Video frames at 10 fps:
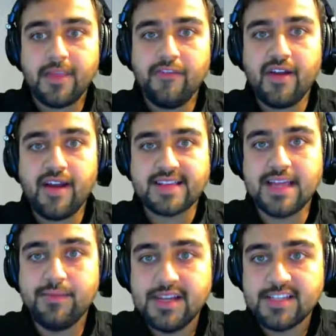if our
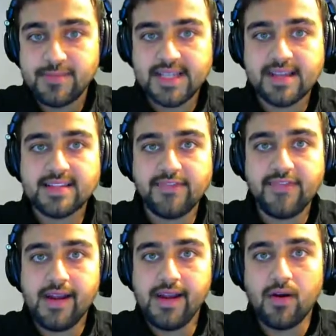example is
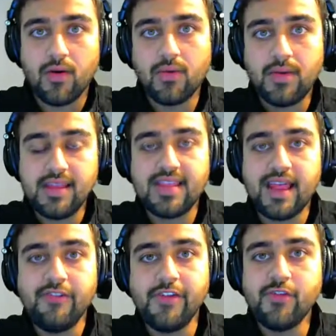misclassified, only
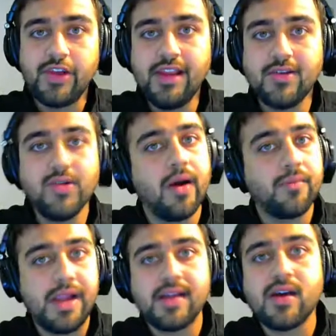then we would need to
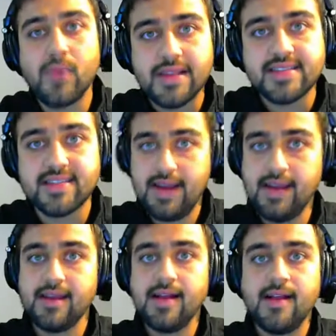update our weights,
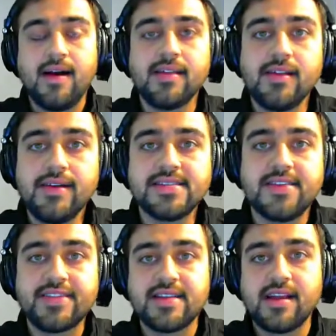right? Otherwise,
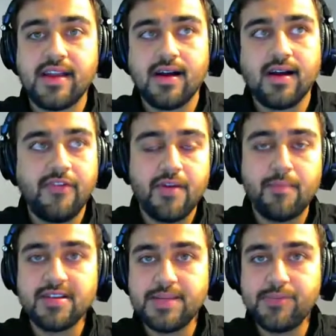if our
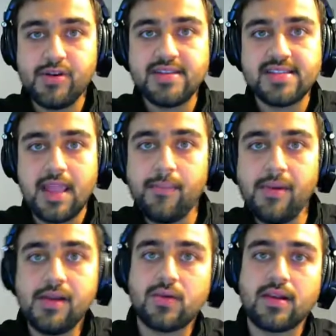perceptron is
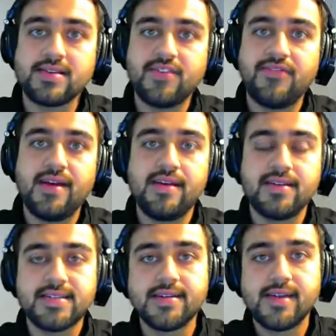able to classify
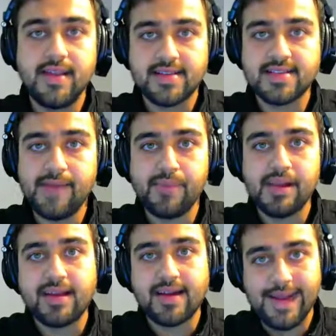a certain
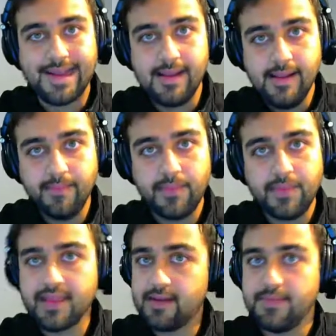example correctly,
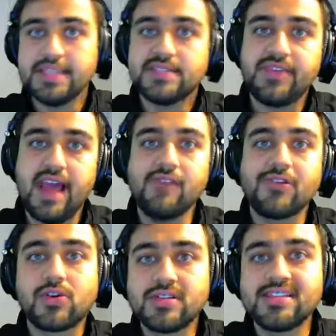that means we have
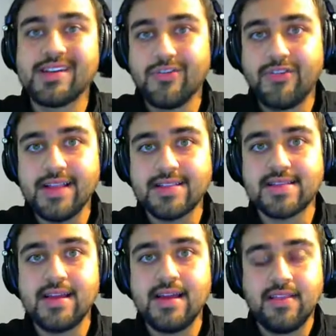a good set of
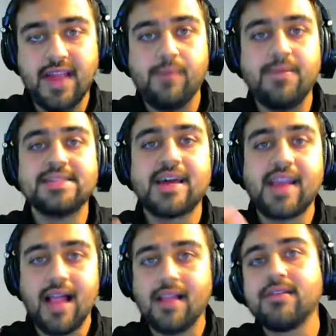weights, that means
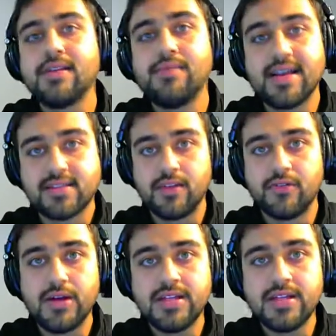our algorithm has
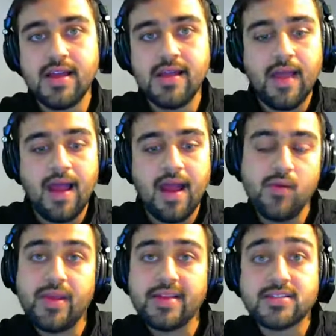converged
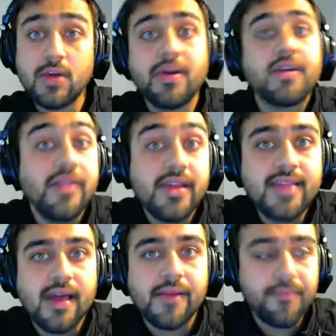and we can stop our training
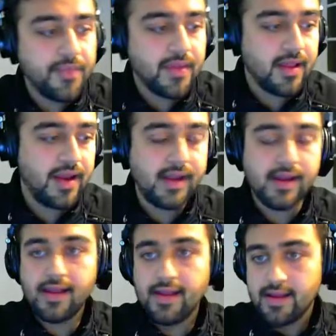there,
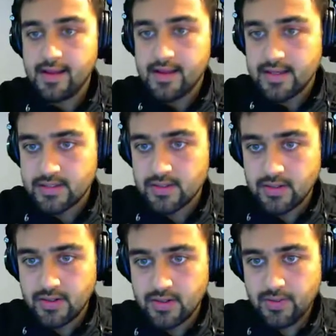right?
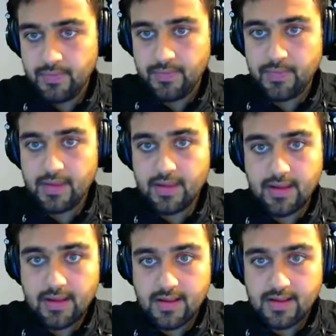So
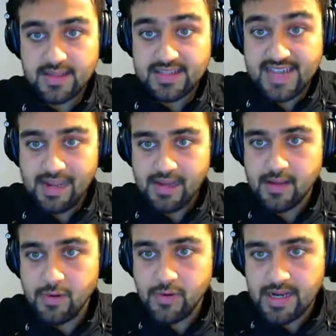this delta
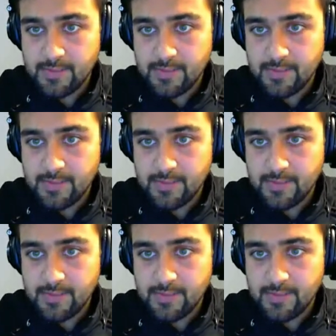wi